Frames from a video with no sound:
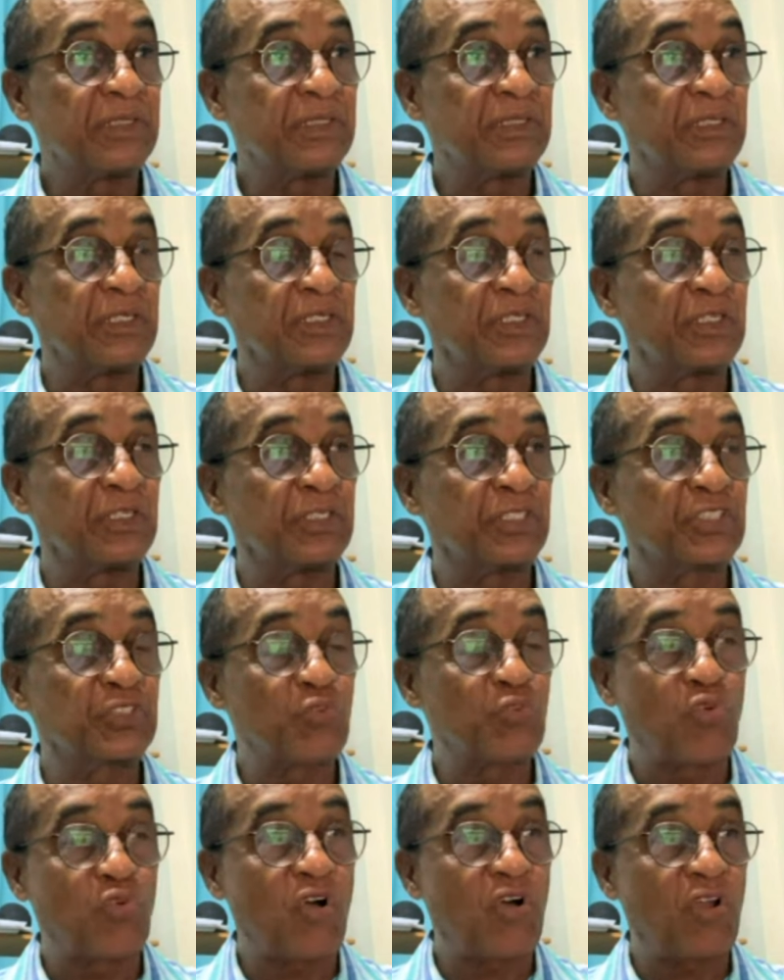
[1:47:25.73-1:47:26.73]
the
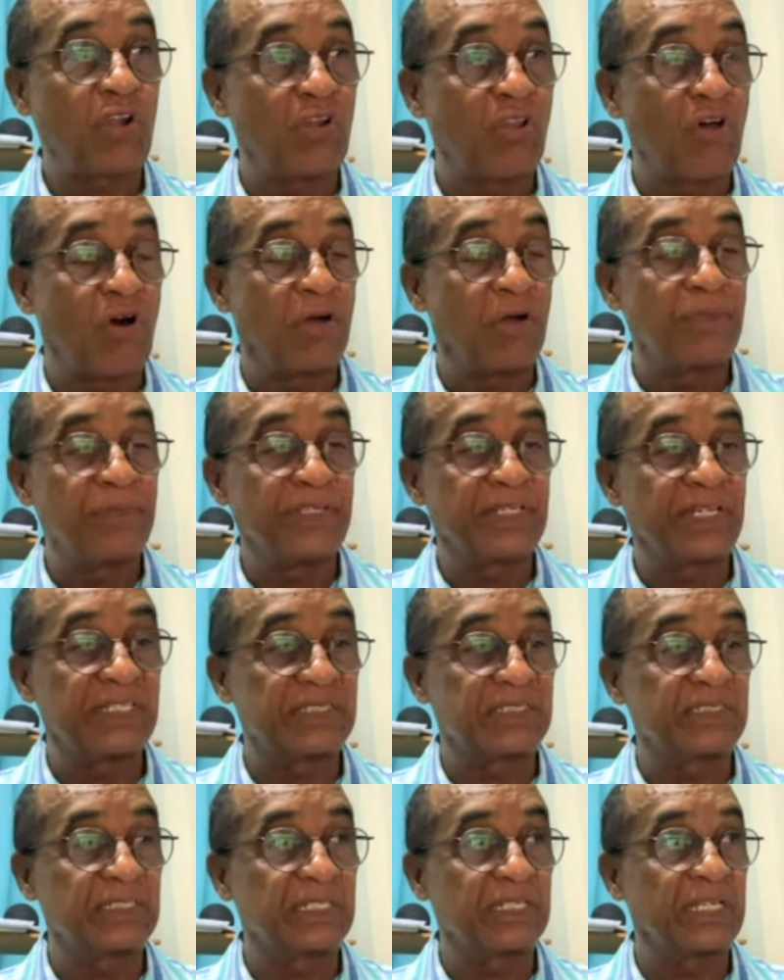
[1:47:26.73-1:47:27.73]
so-called law,
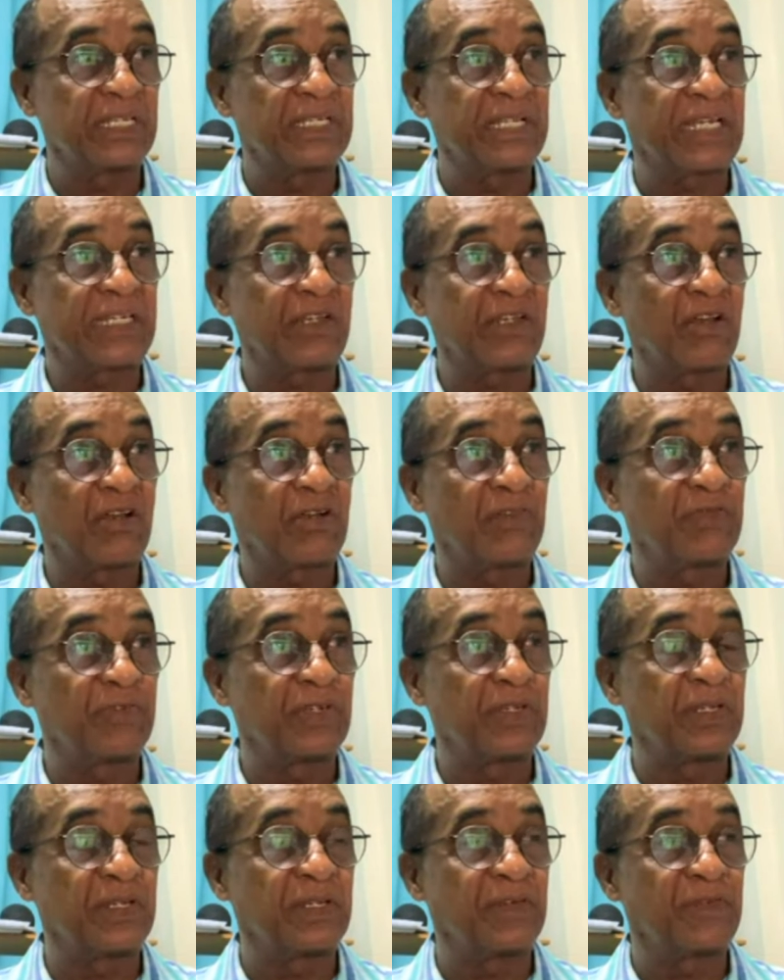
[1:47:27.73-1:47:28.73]
because that law
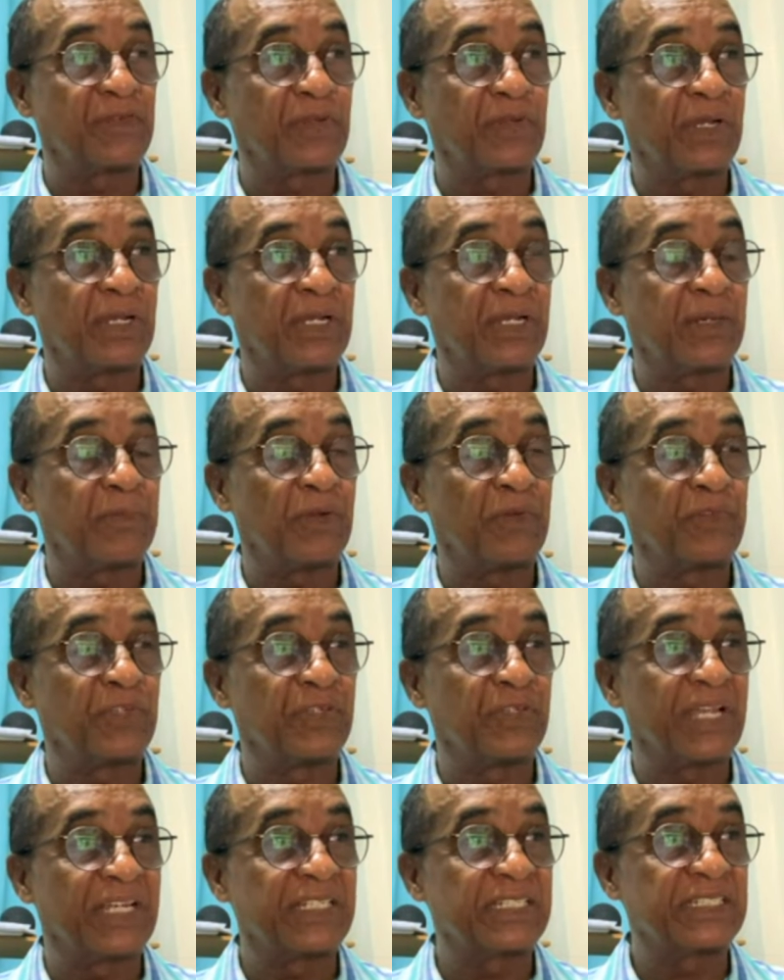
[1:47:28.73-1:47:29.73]
of the
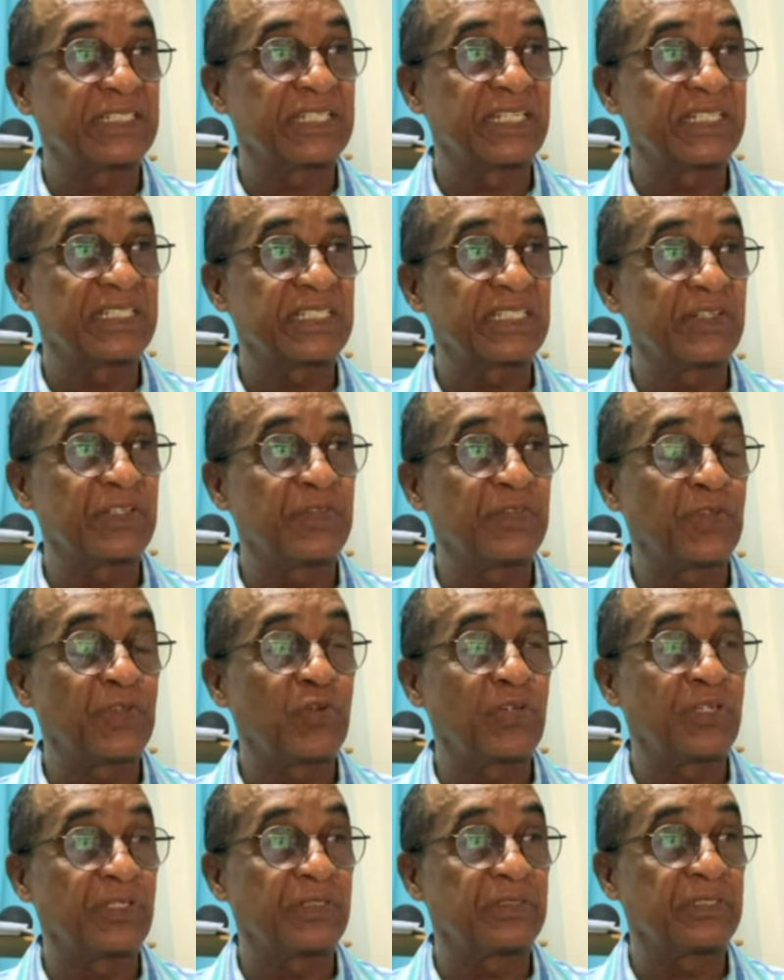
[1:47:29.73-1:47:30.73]
United States, if you
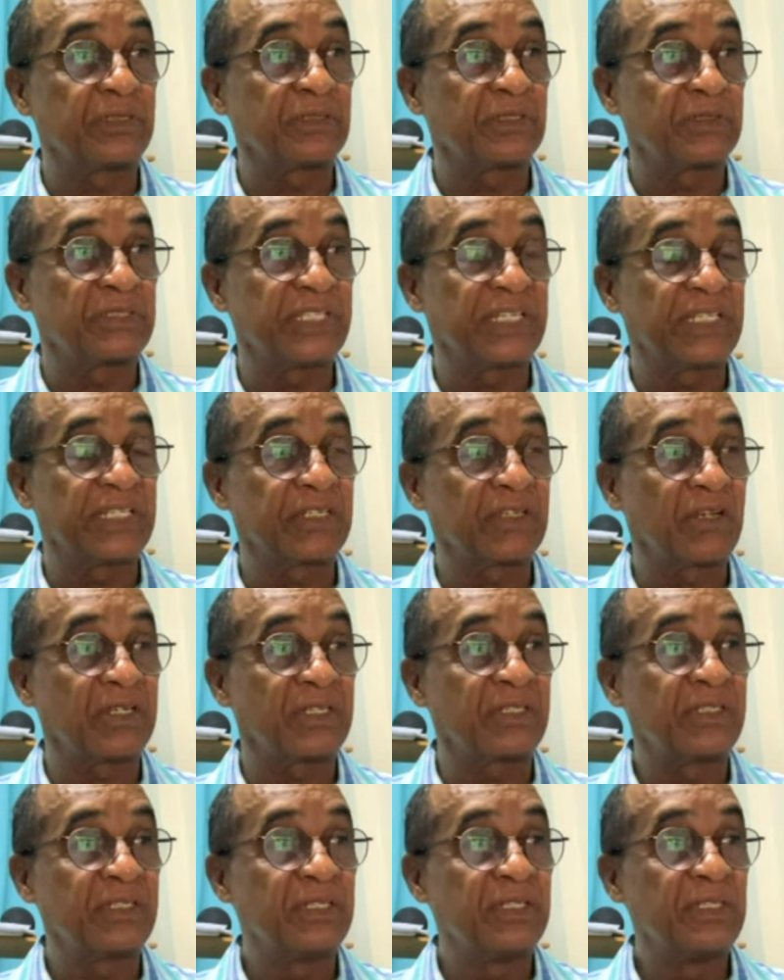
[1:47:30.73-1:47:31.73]
go to take it
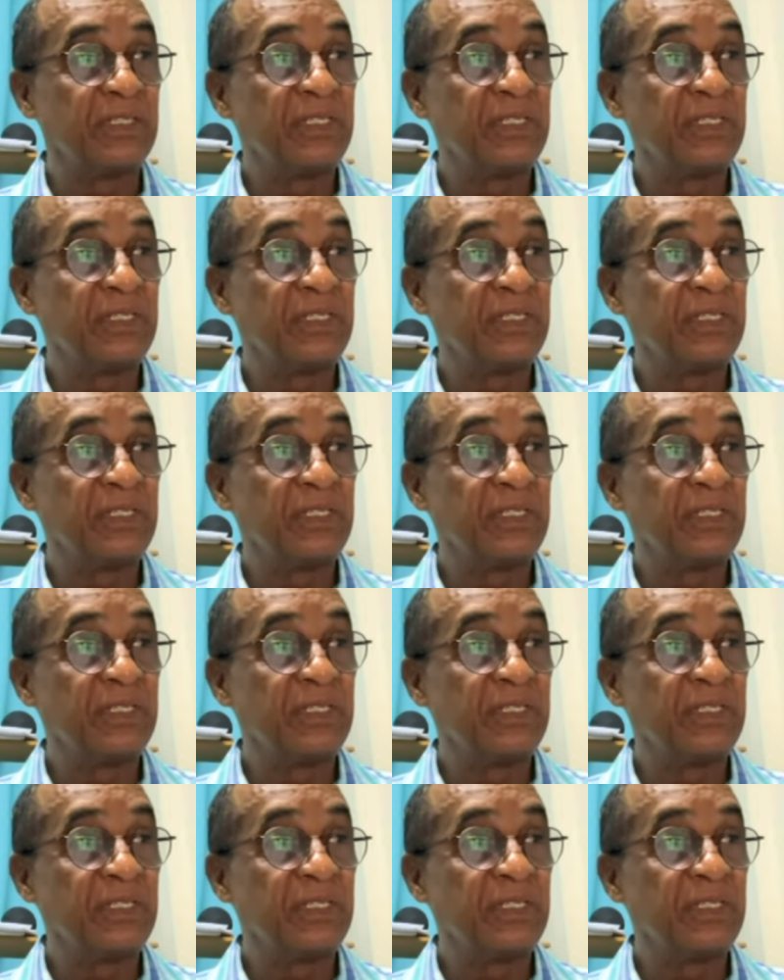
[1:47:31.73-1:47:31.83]
on,